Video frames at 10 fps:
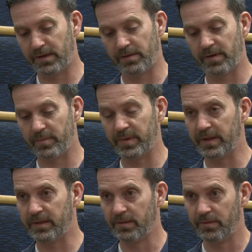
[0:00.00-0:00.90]

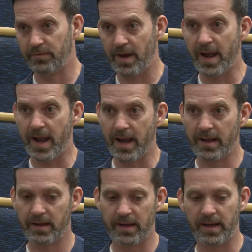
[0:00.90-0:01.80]
incredibly rare,
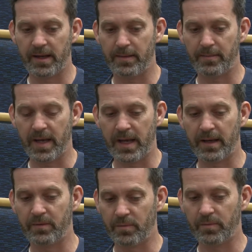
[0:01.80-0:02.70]

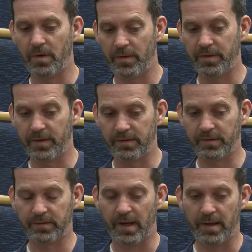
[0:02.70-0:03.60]
and what the
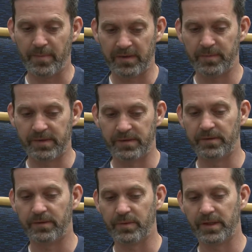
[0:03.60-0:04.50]

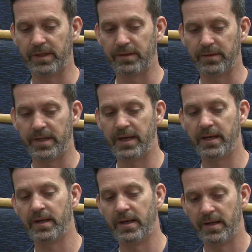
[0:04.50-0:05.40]
mathematicians are working on
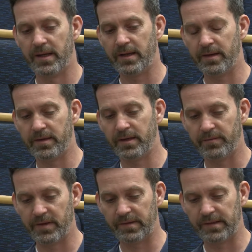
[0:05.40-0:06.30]
here at the
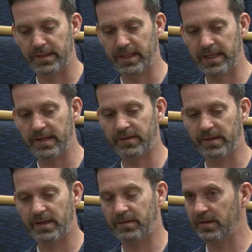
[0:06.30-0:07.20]
university in Leeds
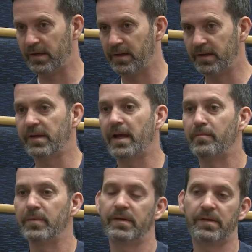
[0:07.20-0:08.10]
is an
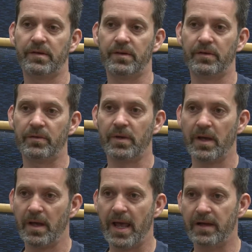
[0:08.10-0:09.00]
attempt to
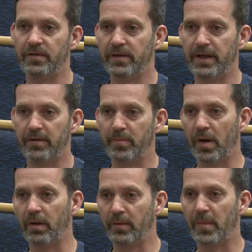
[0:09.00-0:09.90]
engineer a
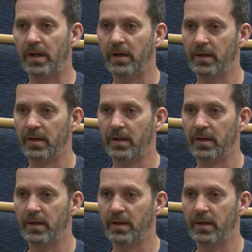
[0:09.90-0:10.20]
polymer